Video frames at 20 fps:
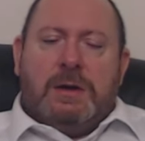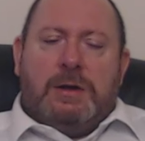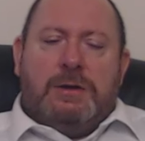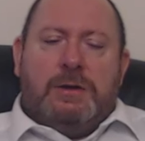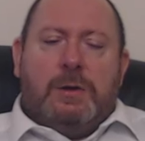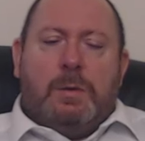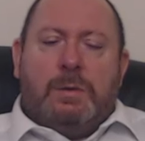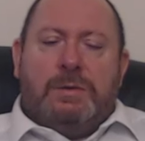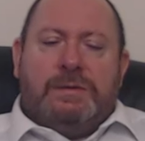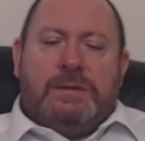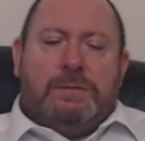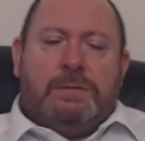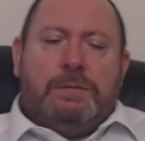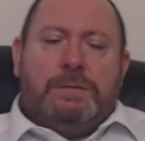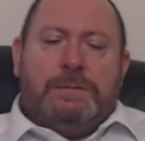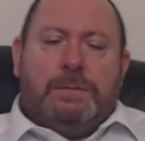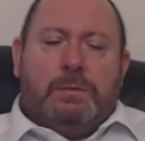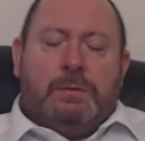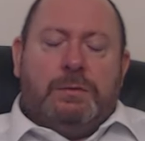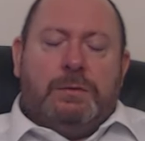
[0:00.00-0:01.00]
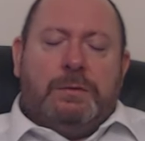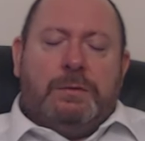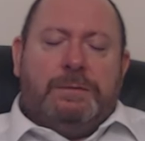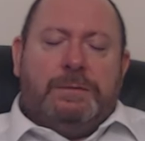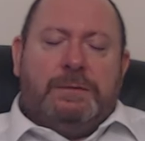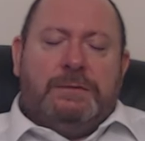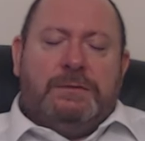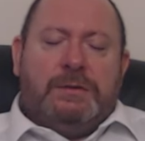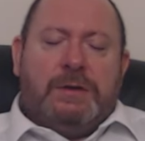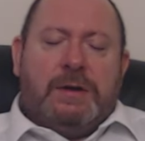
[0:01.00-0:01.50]
and no one's ever fallen
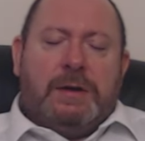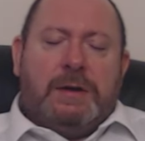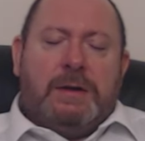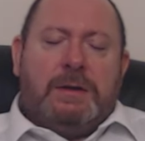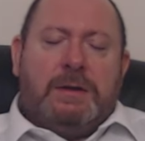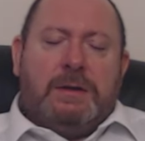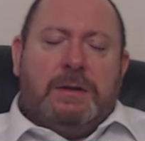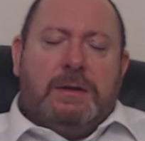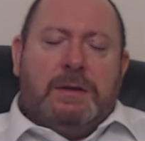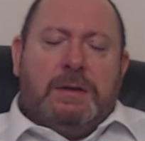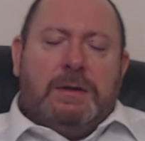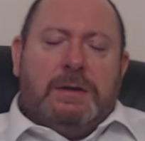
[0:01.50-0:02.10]
off the chair